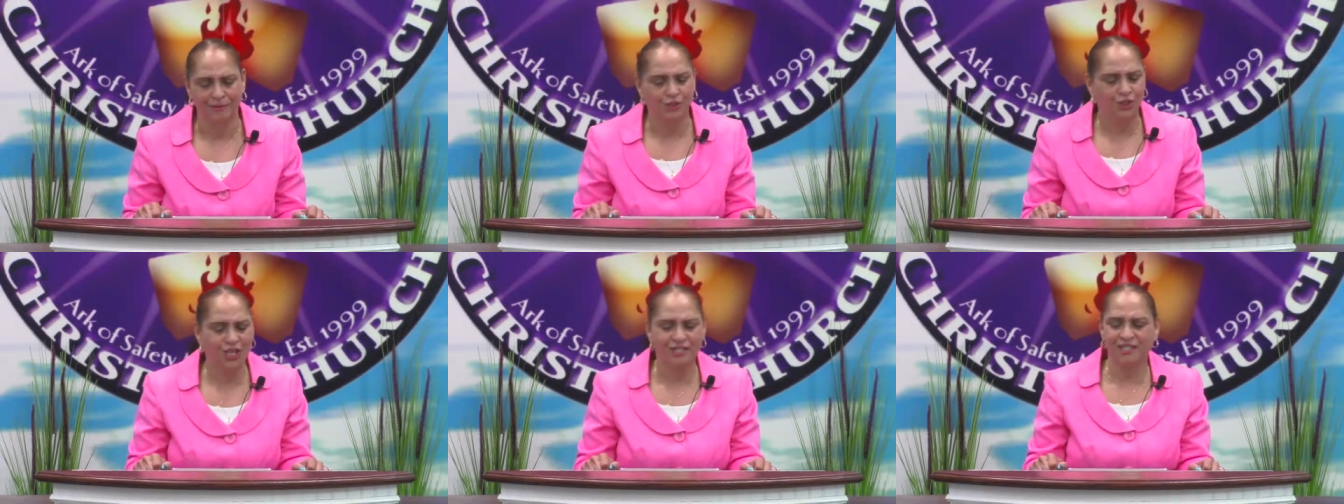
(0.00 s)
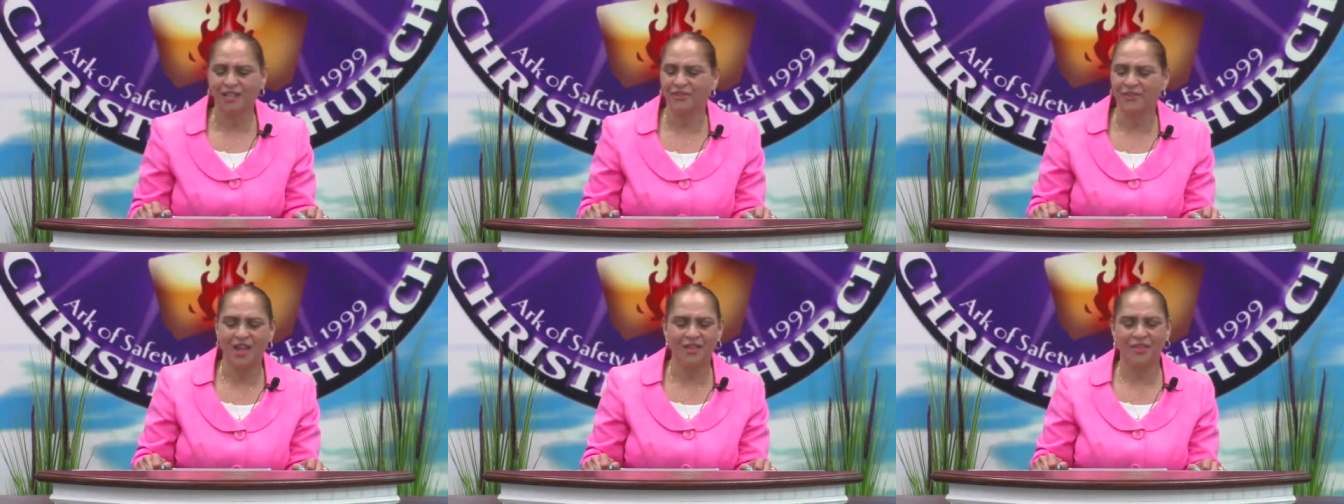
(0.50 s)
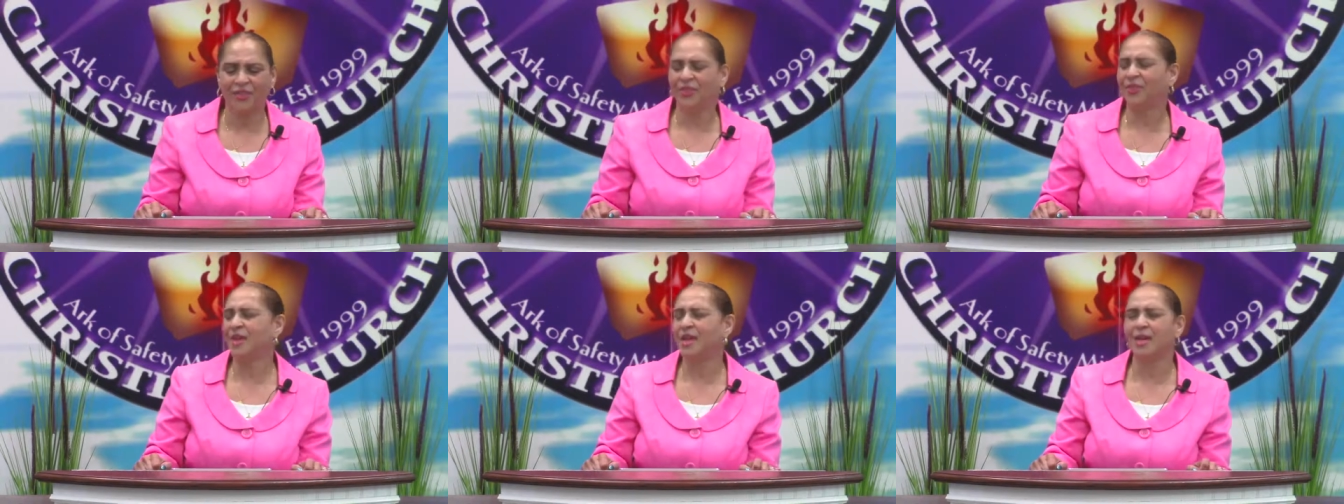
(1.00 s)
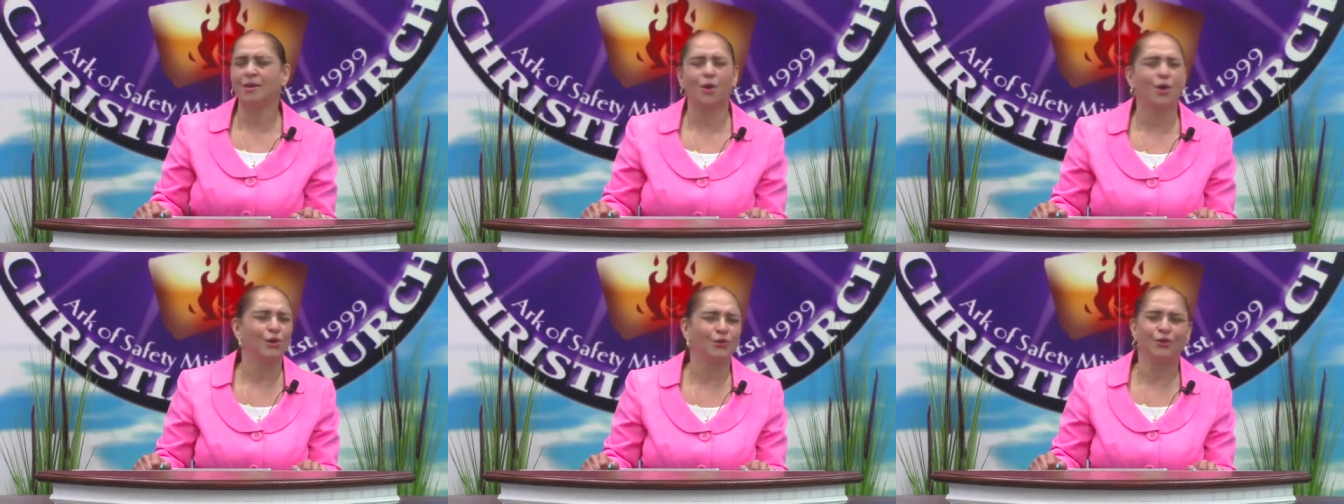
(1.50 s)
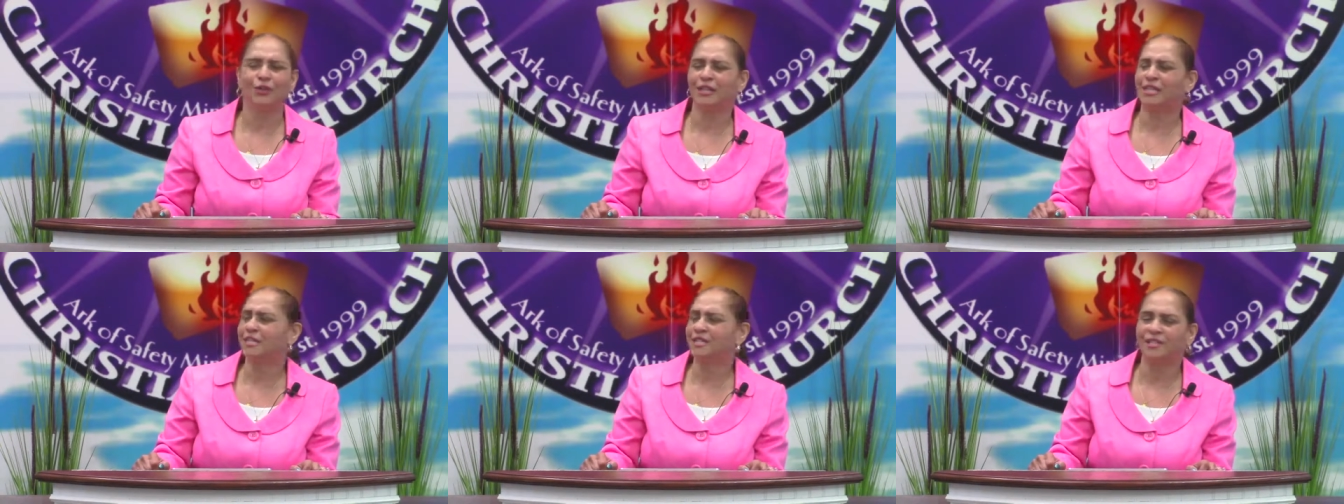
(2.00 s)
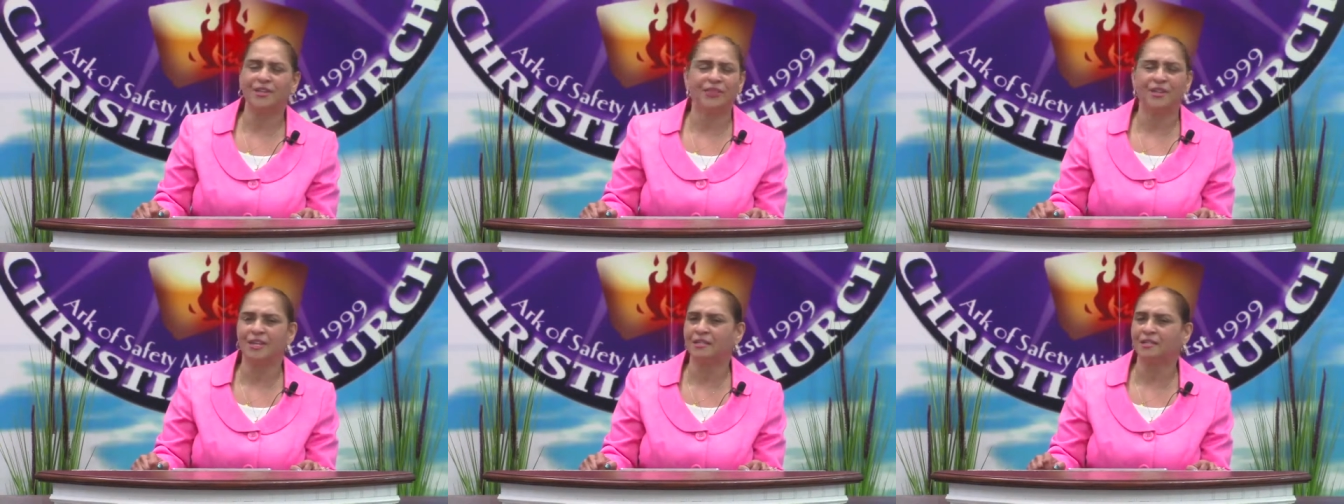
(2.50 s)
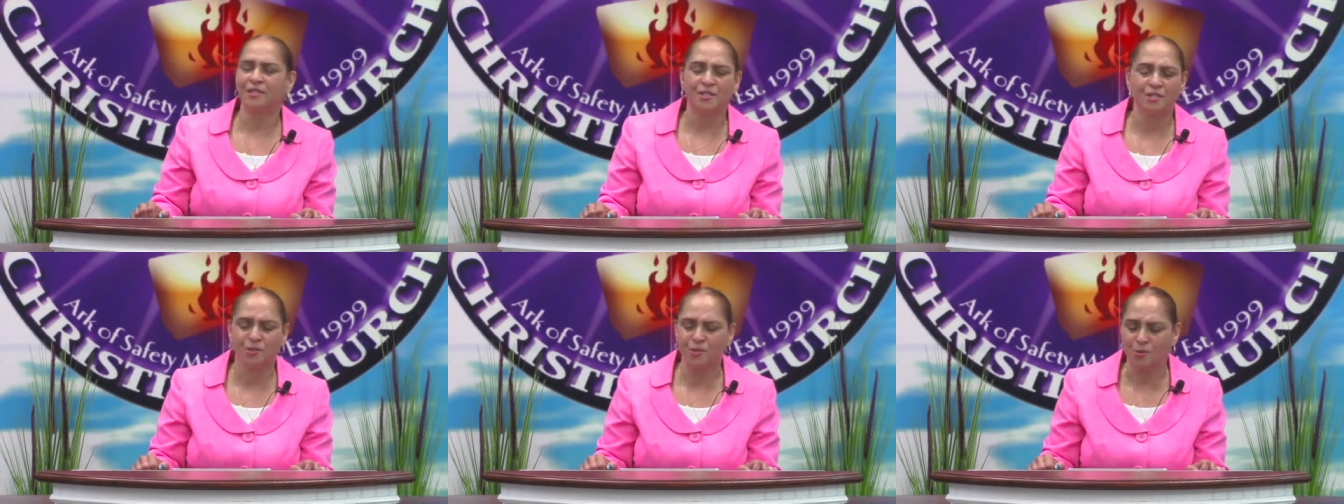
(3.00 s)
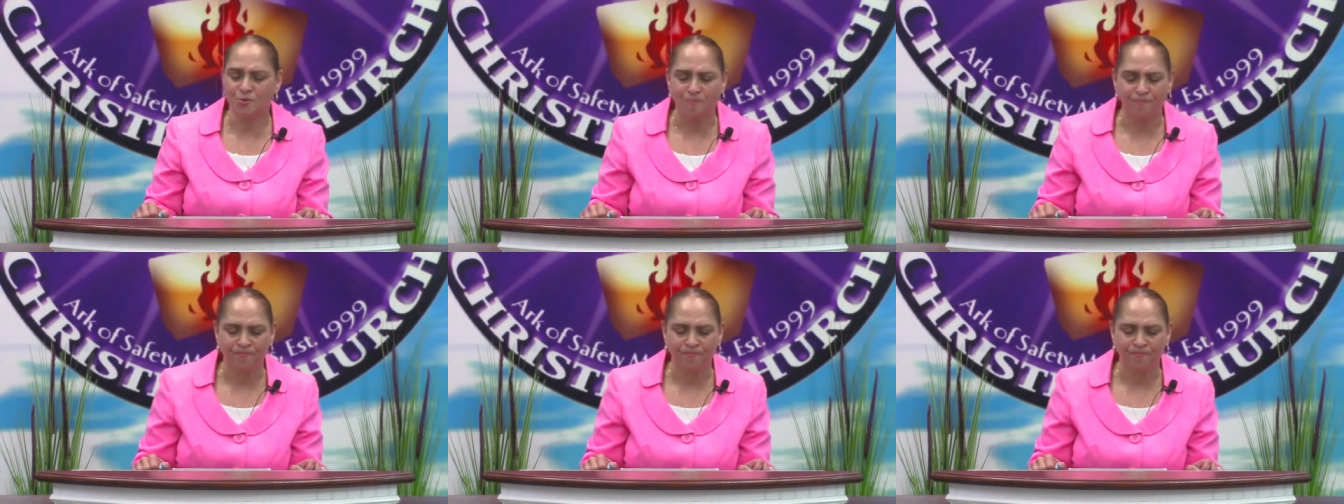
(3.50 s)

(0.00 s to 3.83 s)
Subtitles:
just another thing on your list of things to do.